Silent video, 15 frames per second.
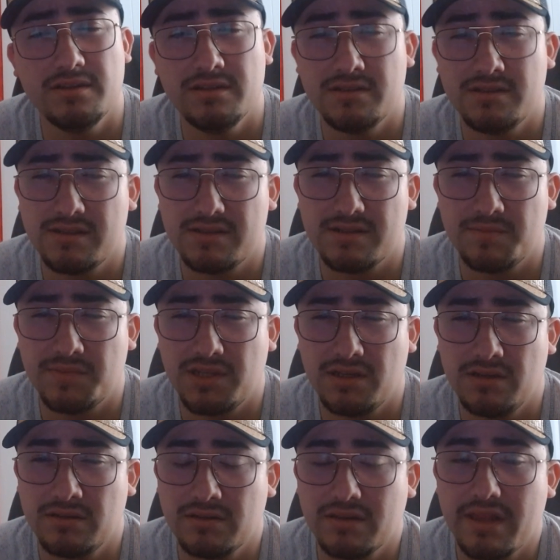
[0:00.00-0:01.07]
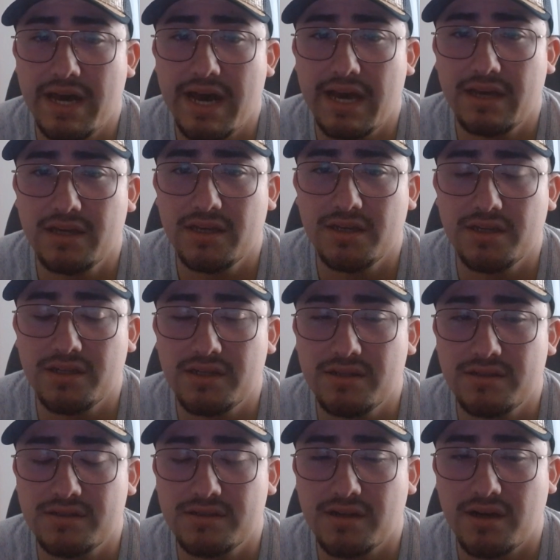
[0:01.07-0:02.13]
into something that
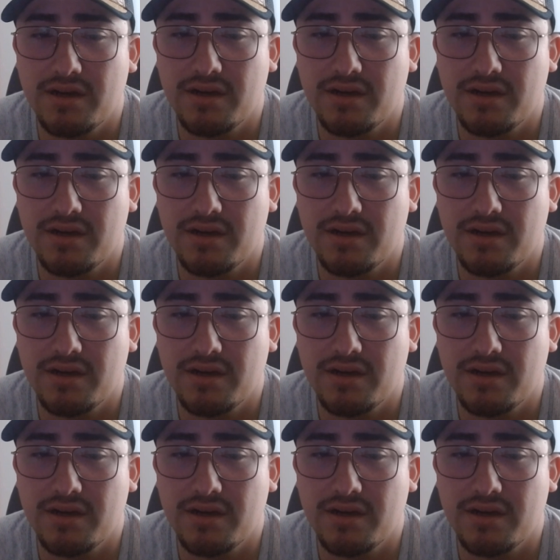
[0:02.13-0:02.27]
is